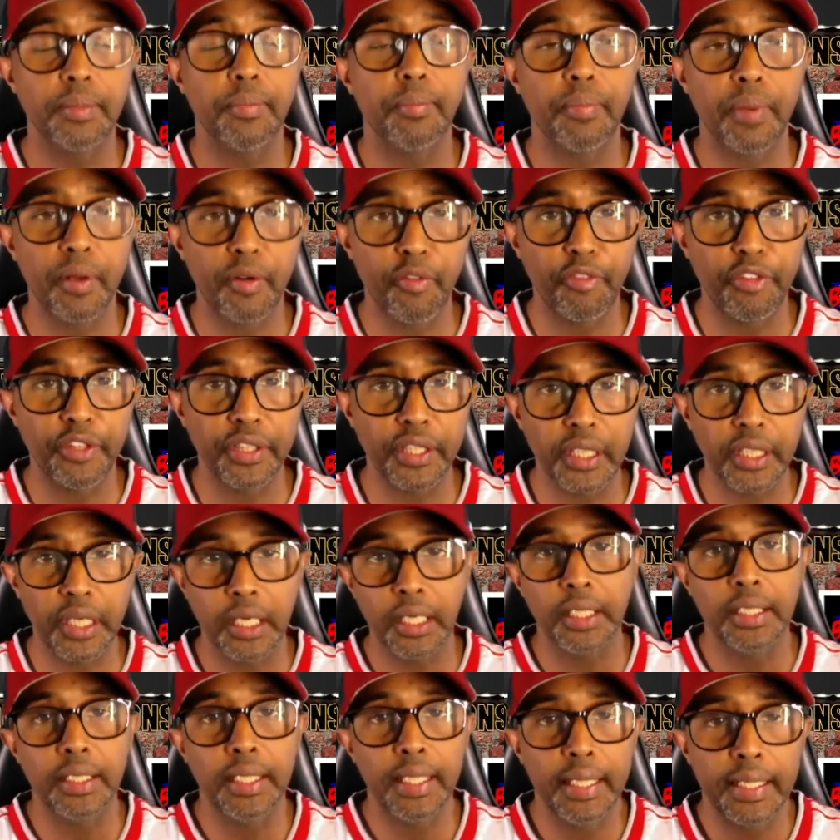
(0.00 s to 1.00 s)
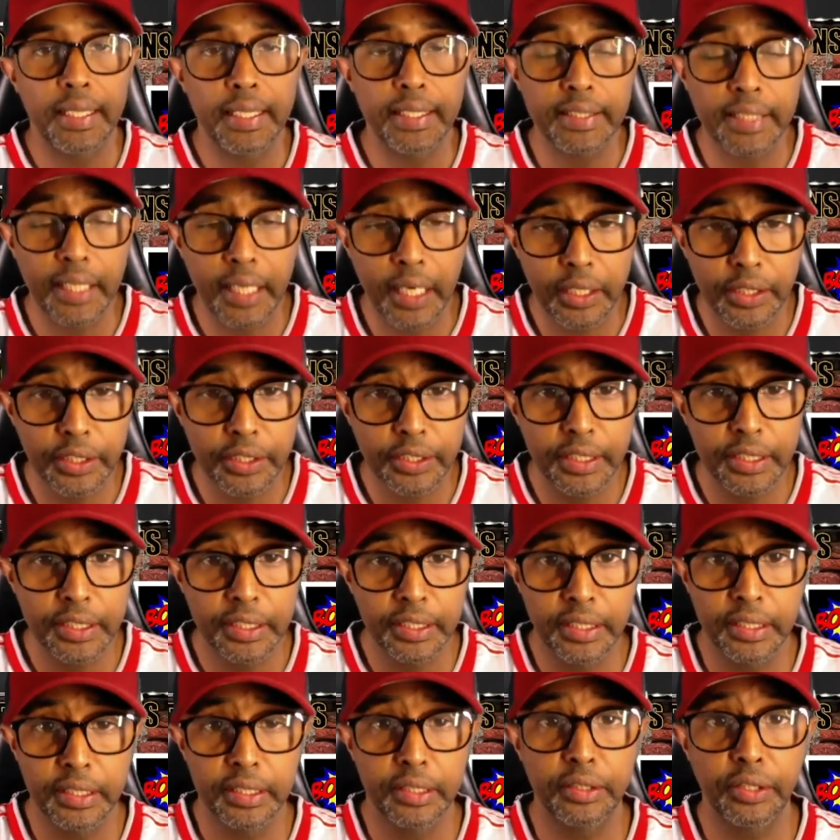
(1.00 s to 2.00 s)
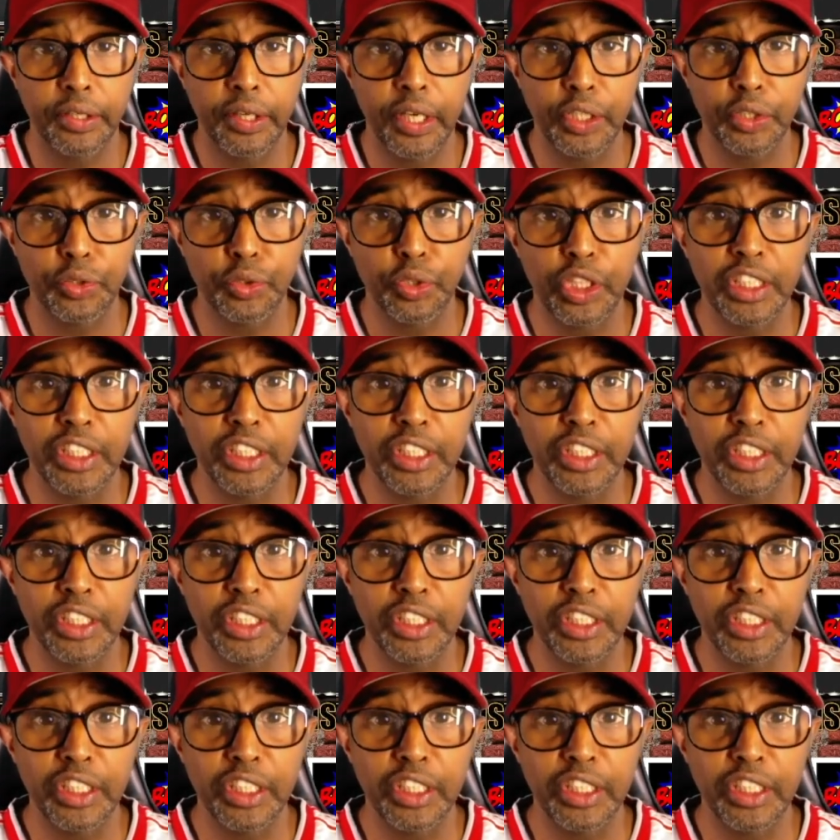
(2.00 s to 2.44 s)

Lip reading: Benfica. He's an Argentinian international.